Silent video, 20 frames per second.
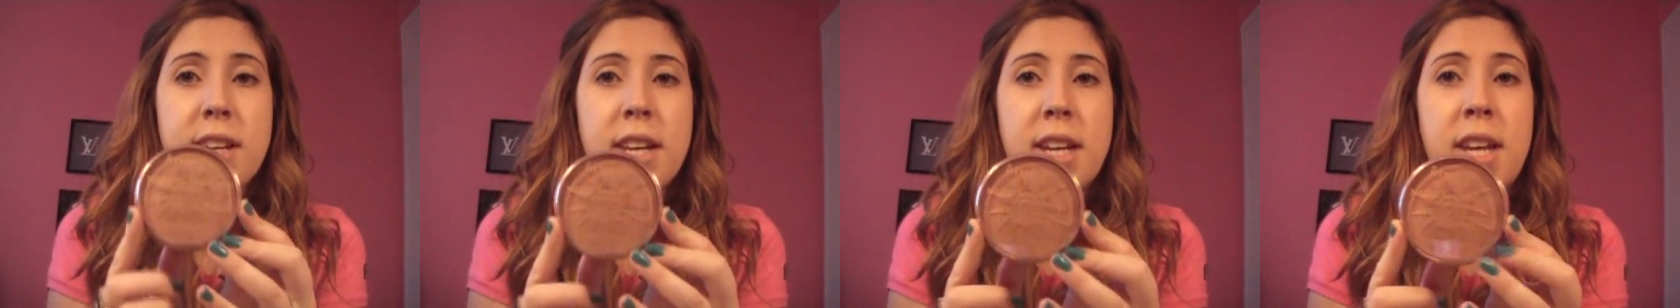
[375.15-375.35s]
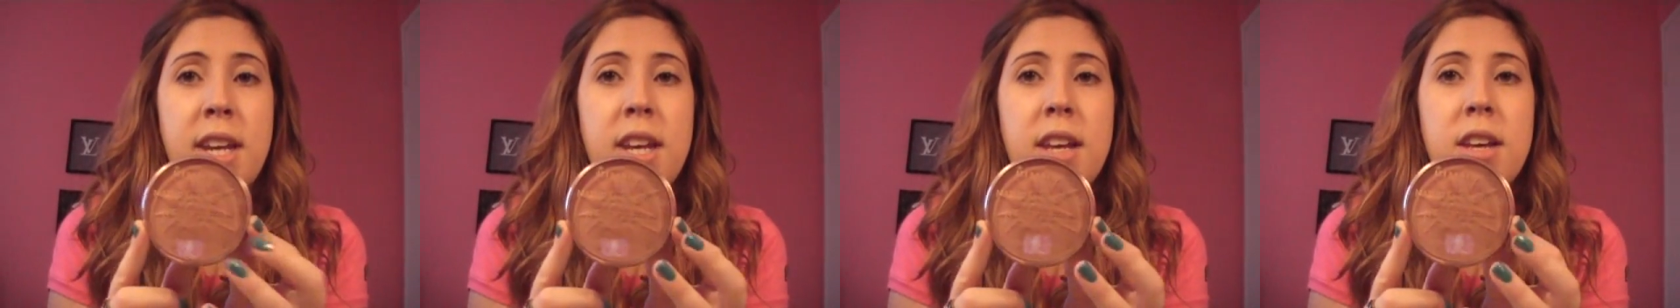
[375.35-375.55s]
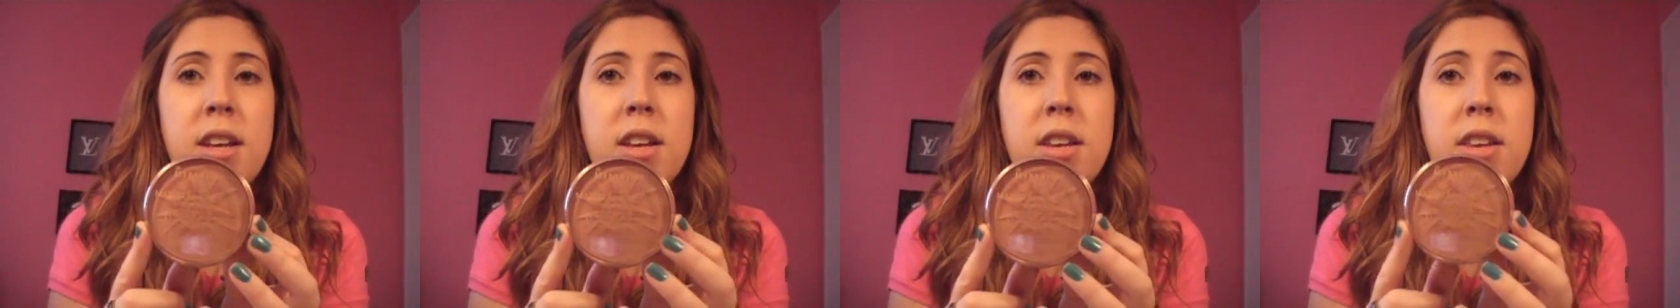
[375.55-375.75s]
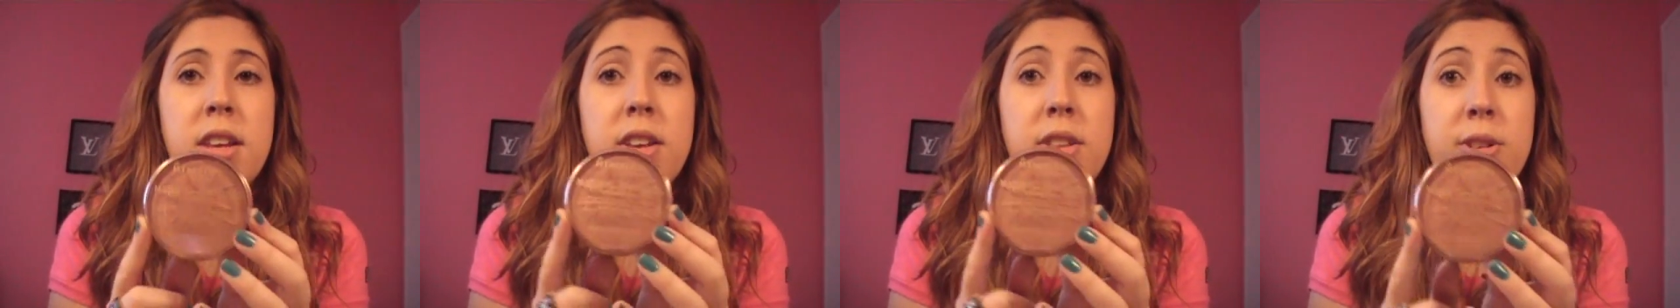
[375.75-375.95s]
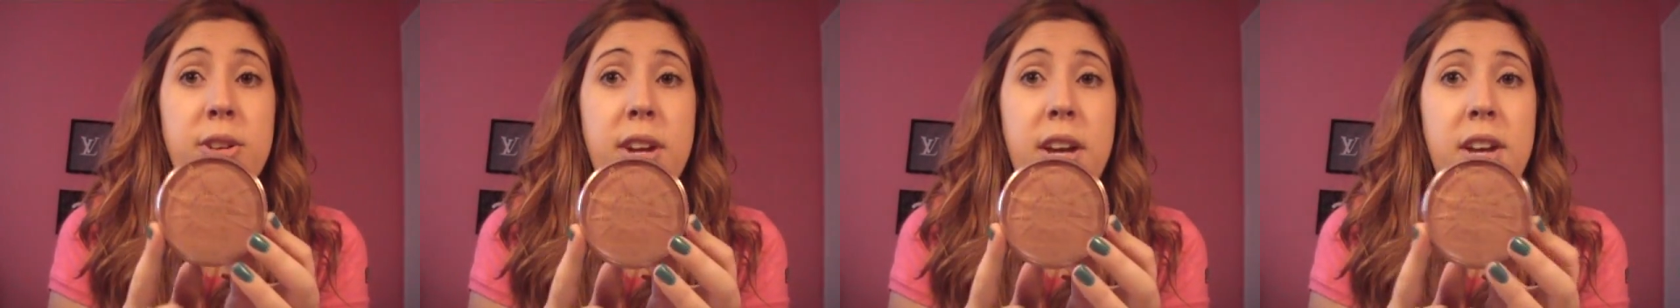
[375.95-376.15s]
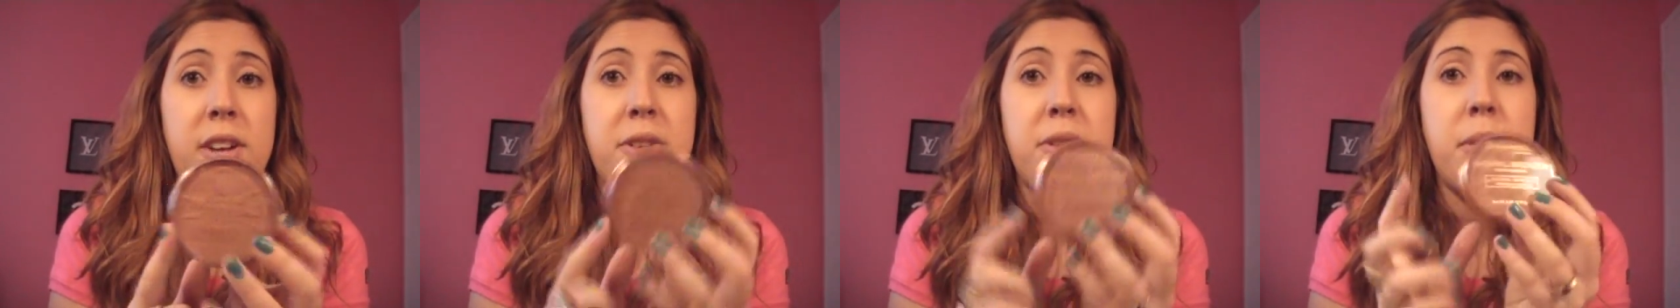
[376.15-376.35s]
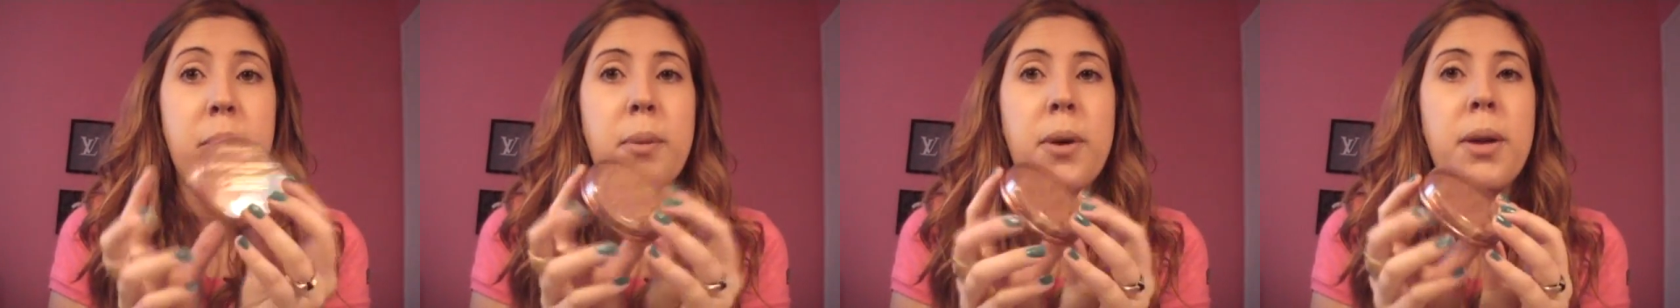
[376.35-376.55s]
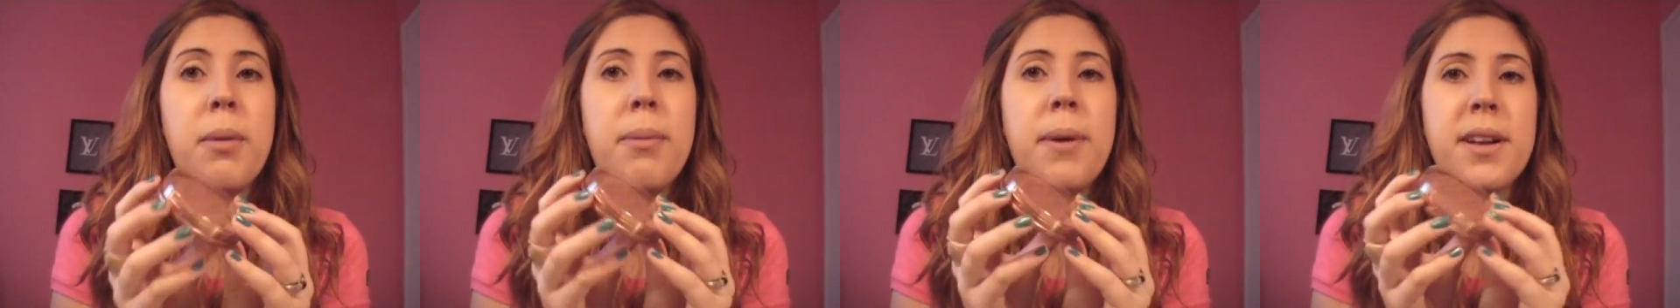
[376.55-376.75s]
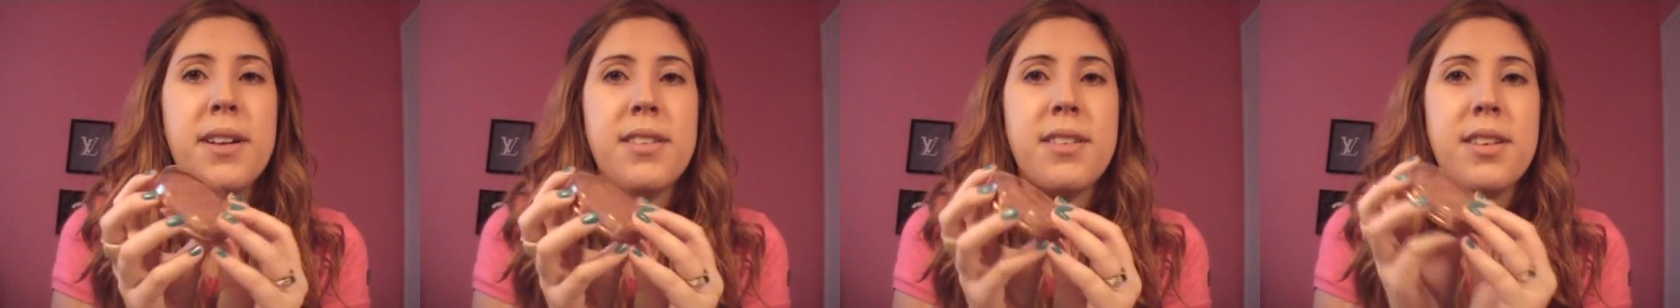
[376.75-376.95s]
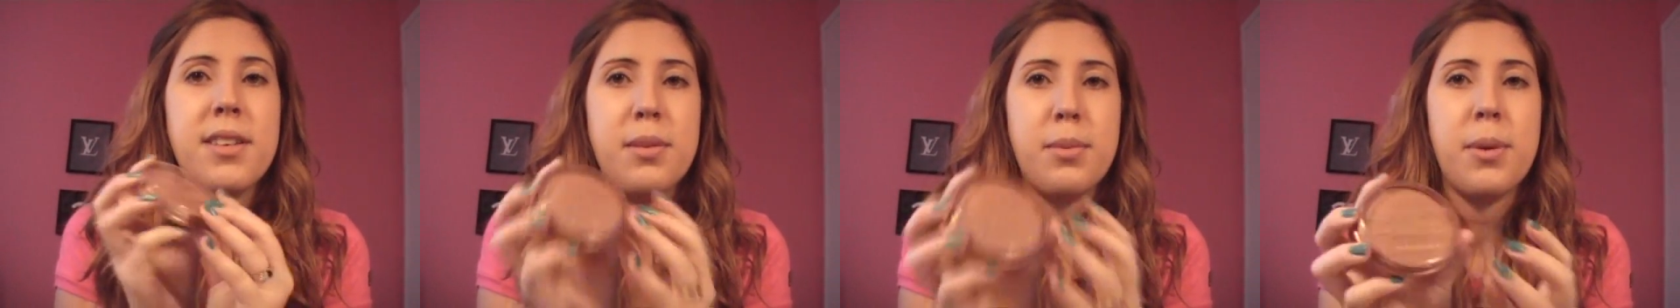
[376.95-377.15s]
Canadian the other day. So I went and
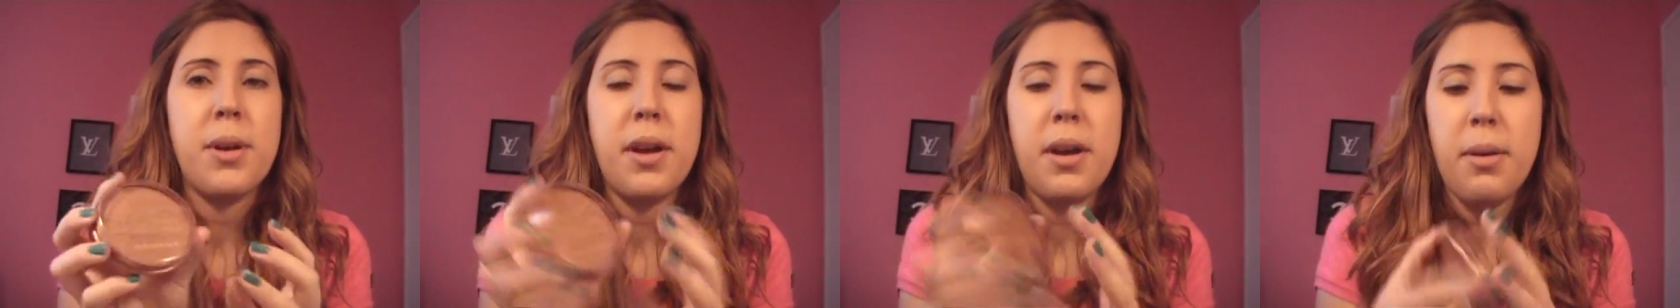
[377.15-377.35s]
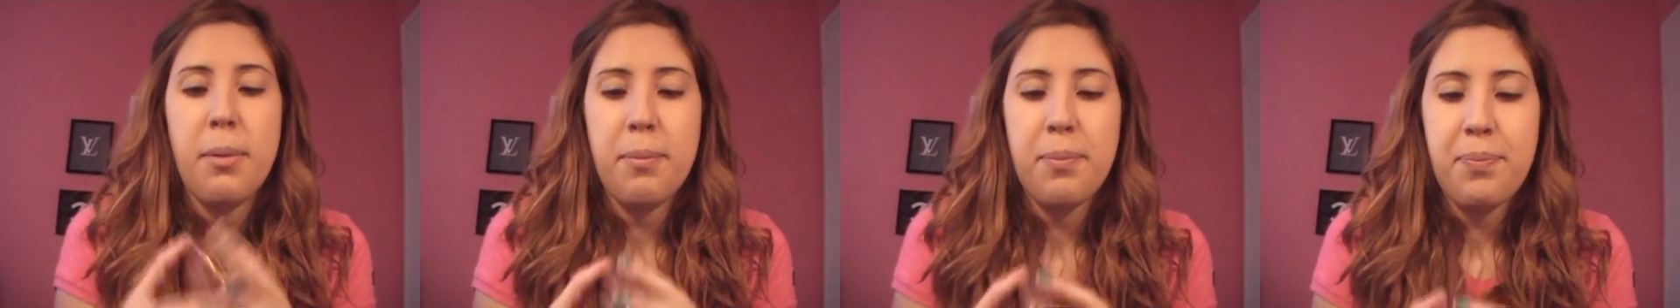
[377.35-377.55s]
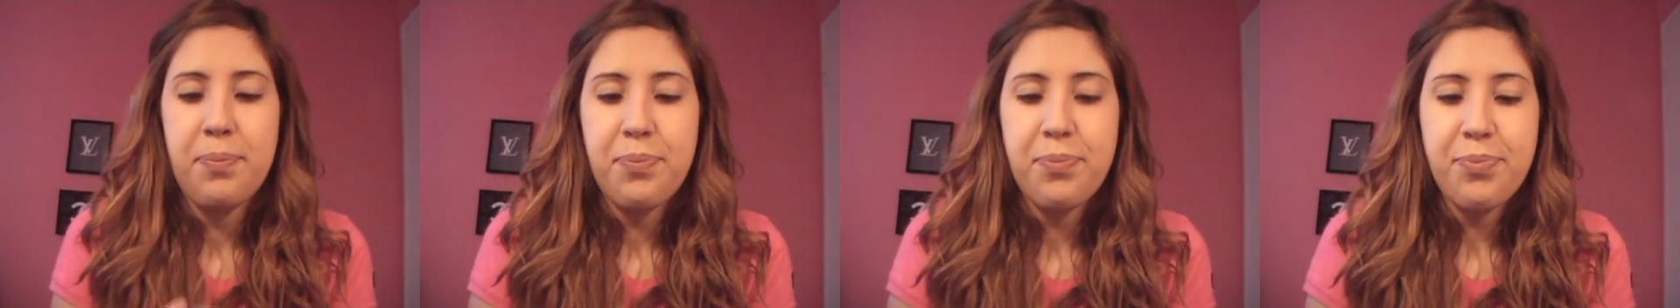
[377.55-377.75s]
picked this one up.